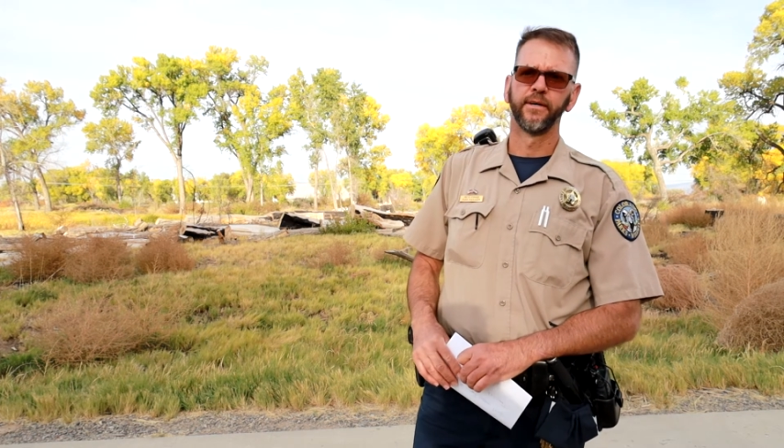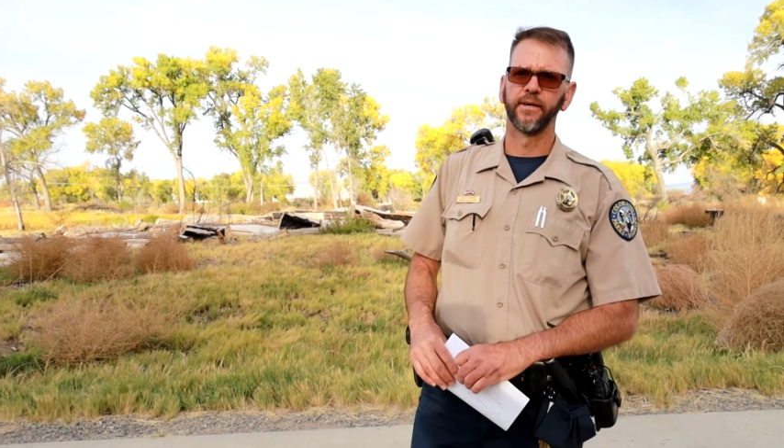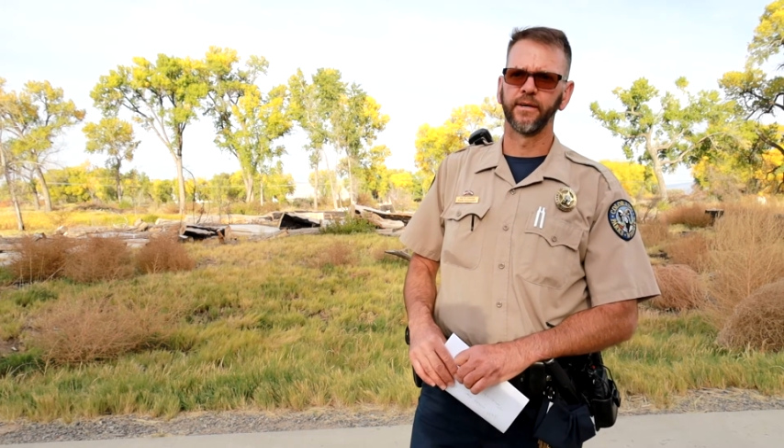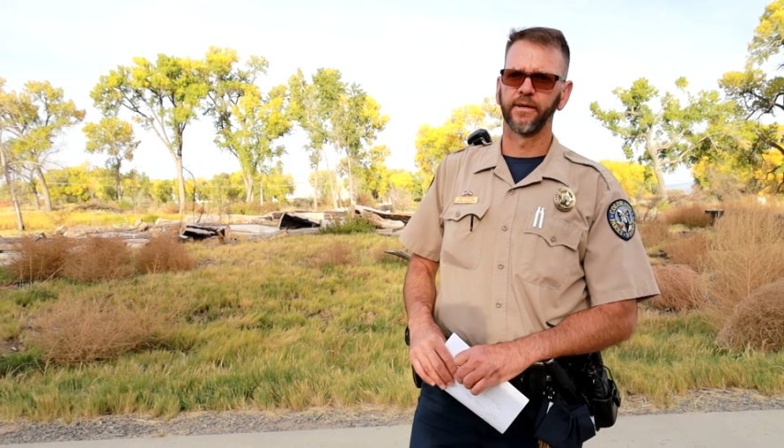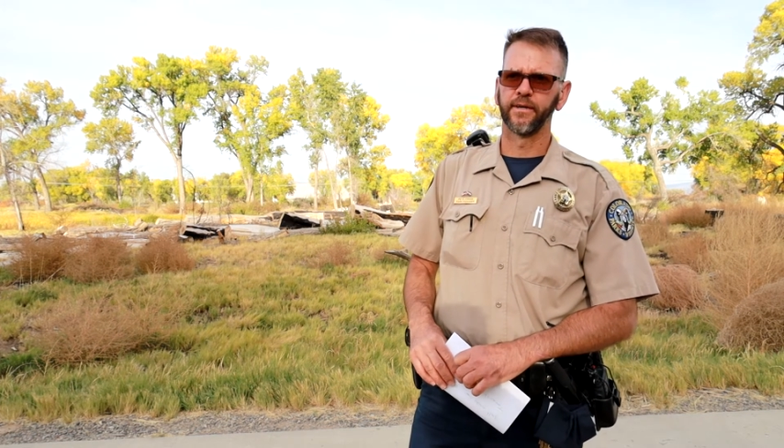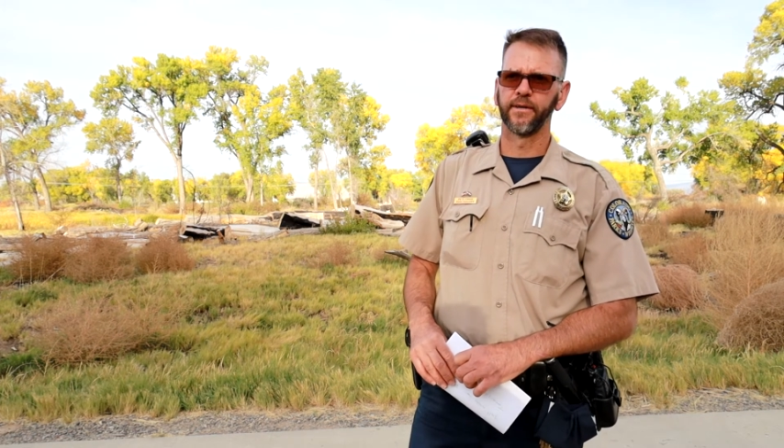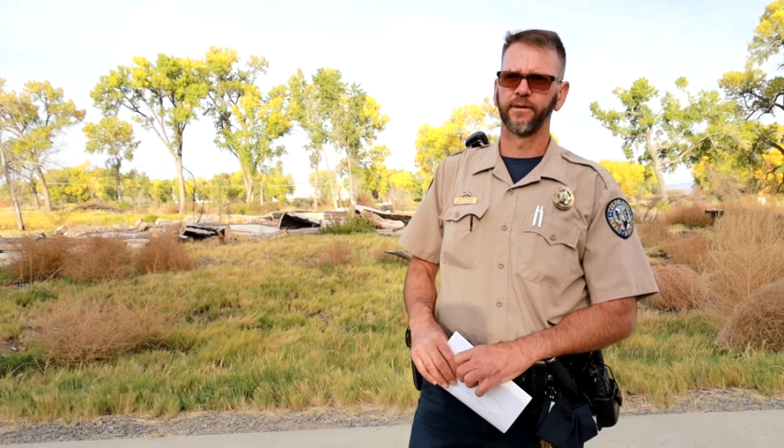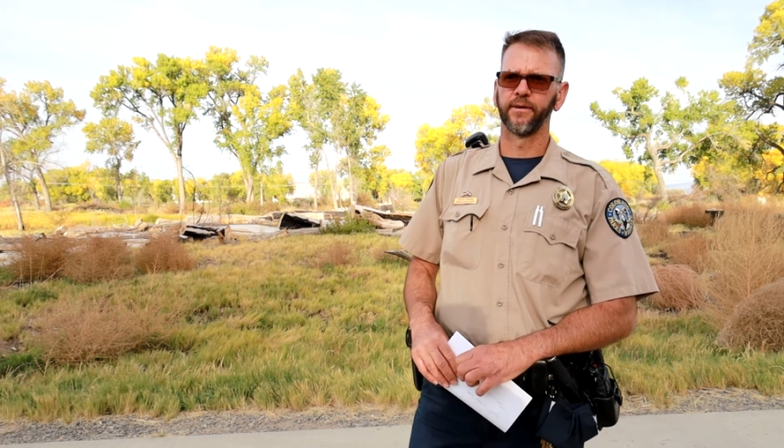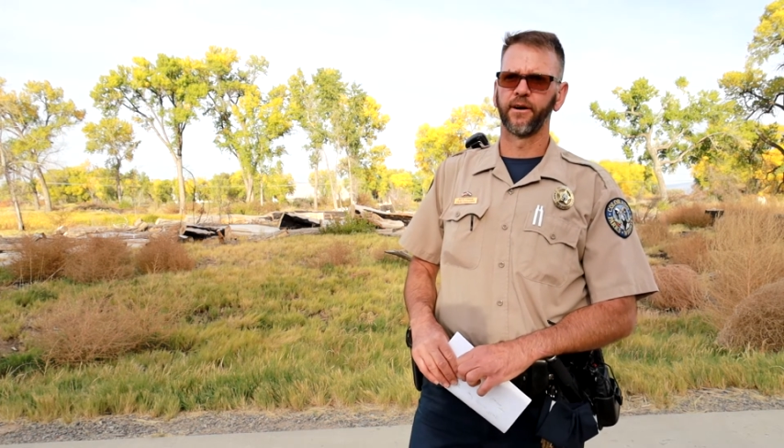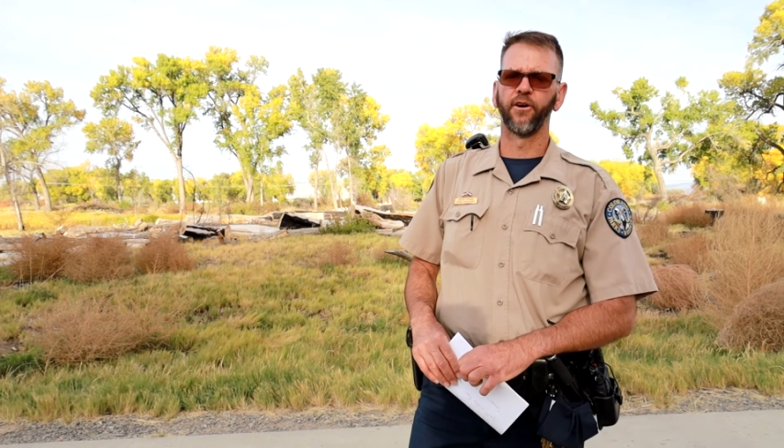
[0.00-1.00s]

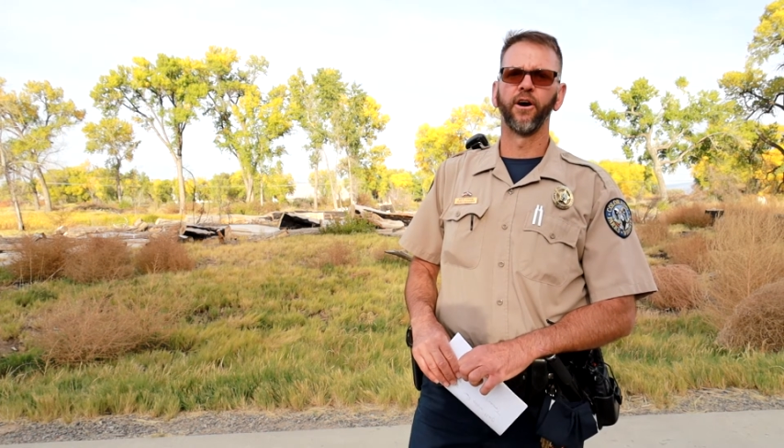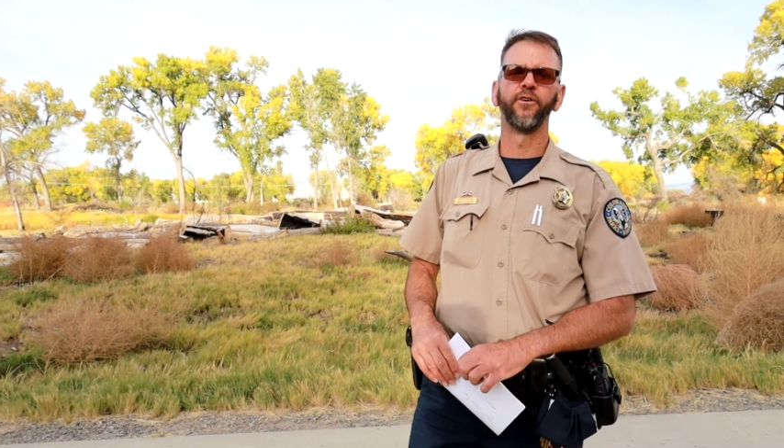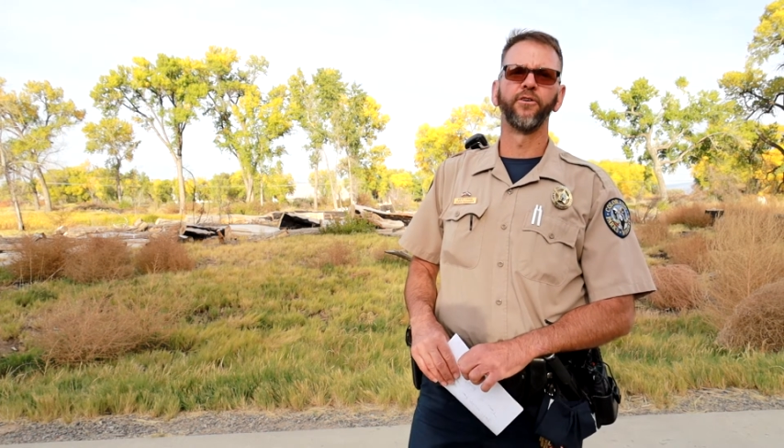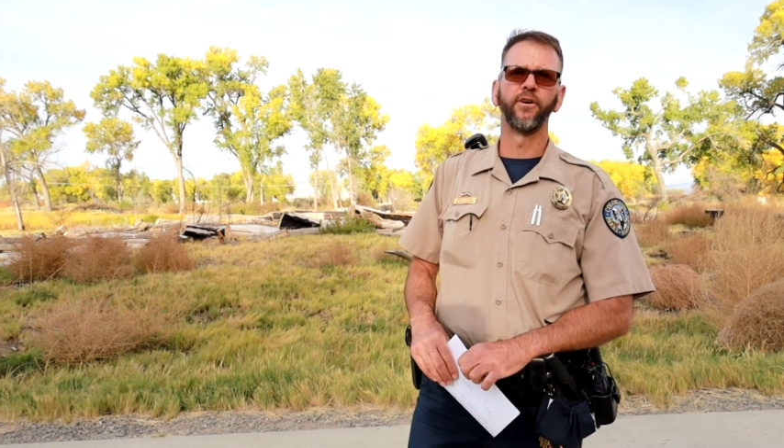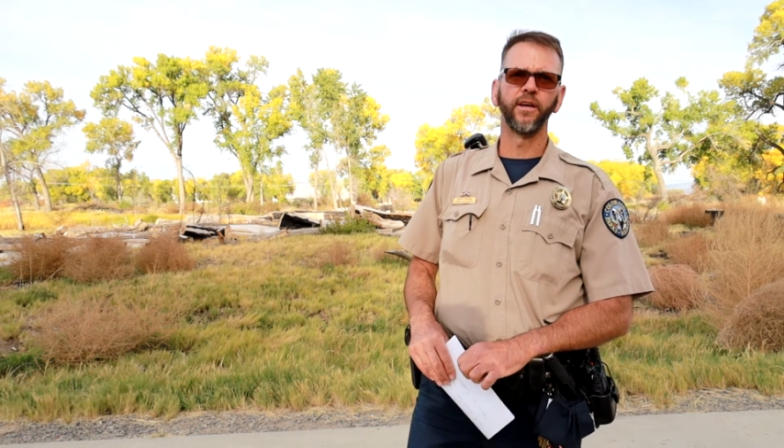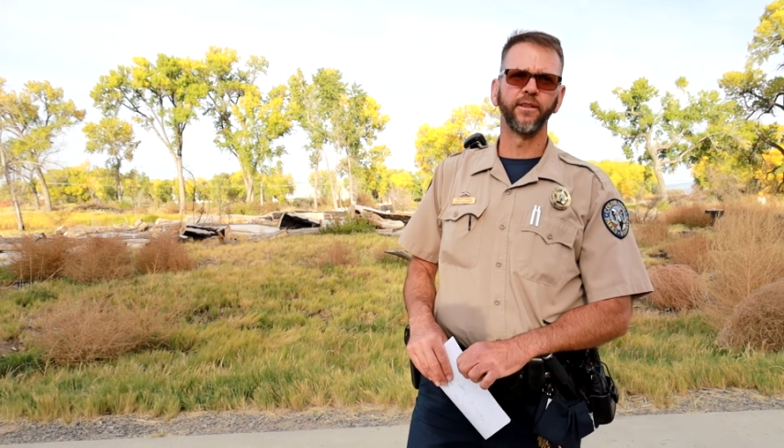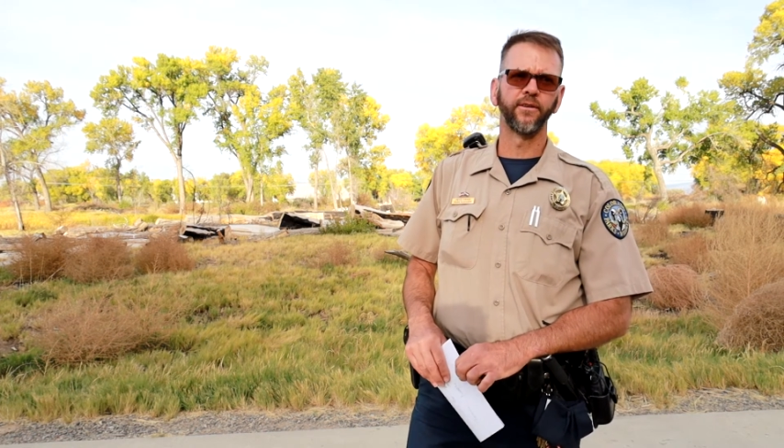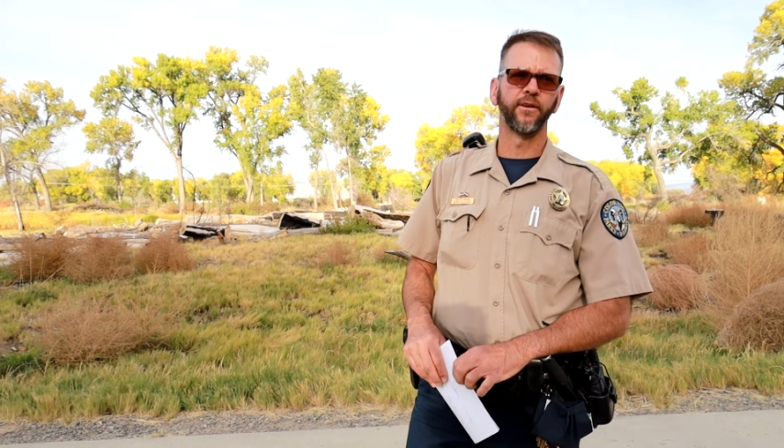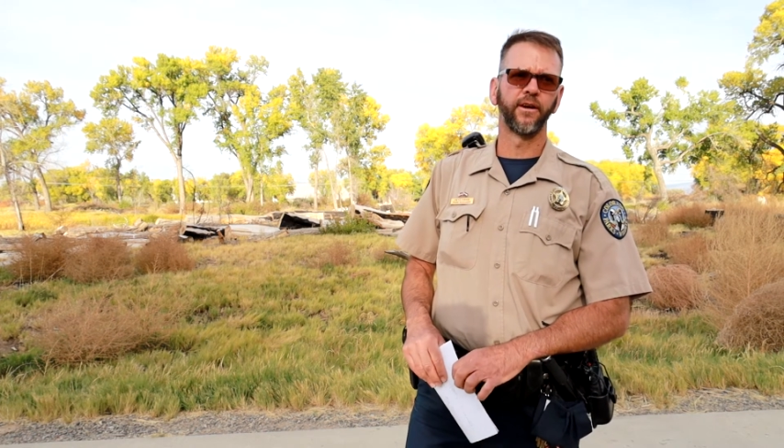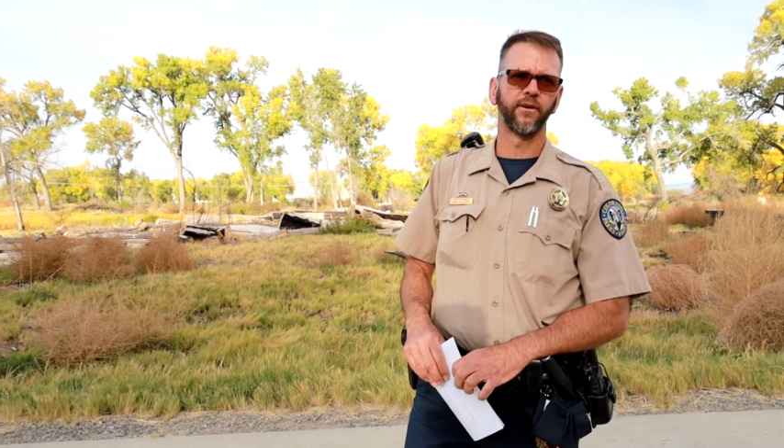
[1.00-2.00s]
are underneath
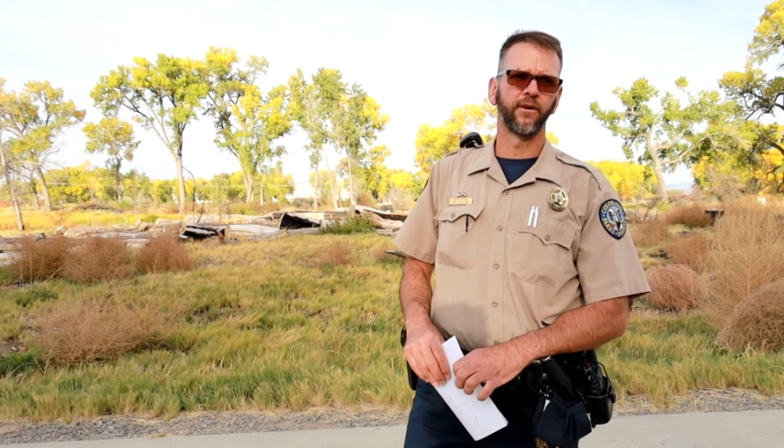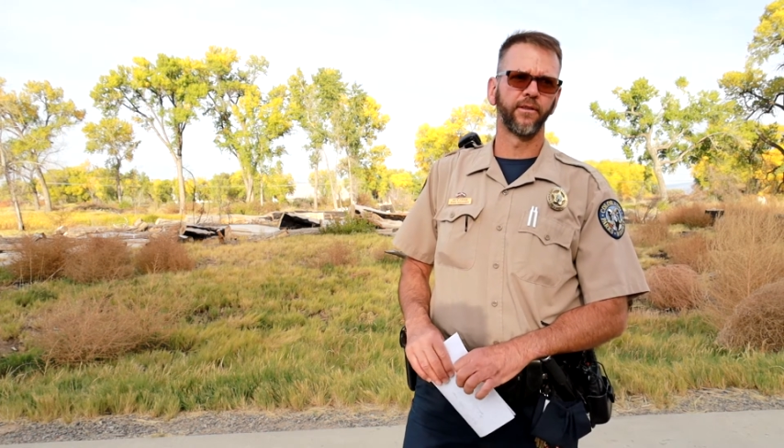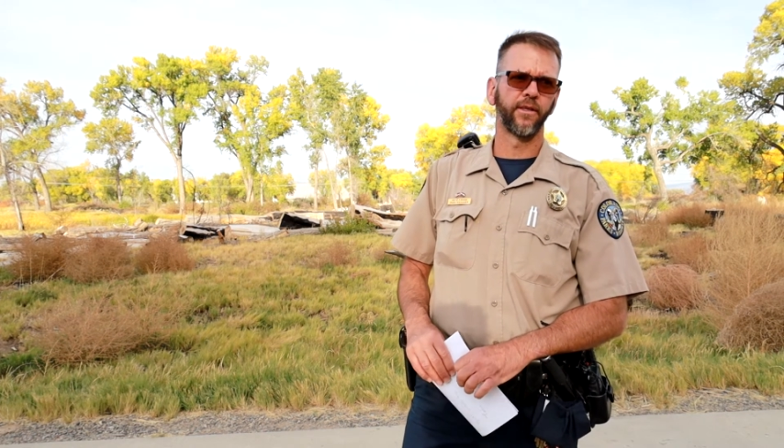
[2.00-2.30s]
an area